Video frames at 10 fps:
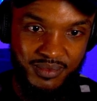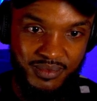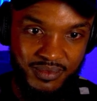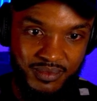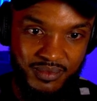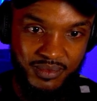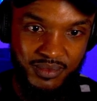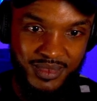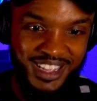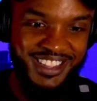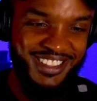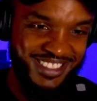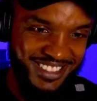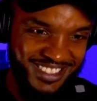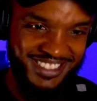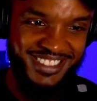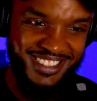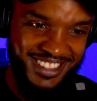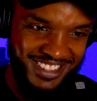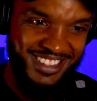Fuck you.
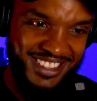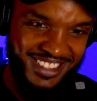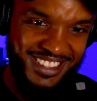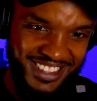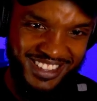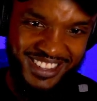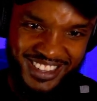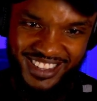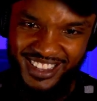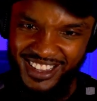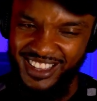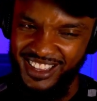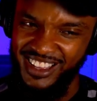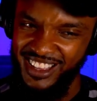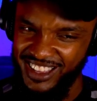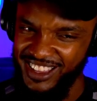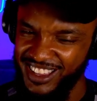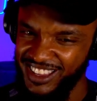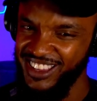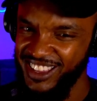Whiskey. Look at that woman
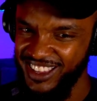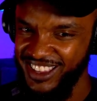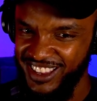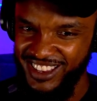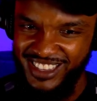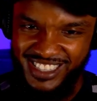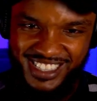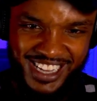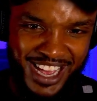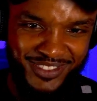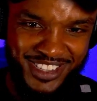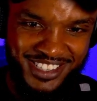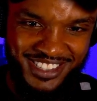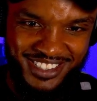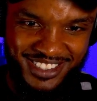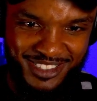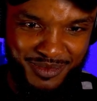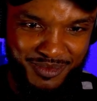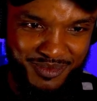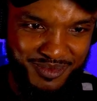over there. Savage.
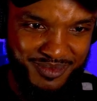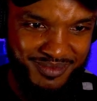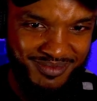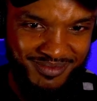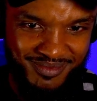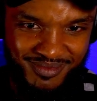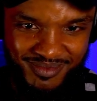No, you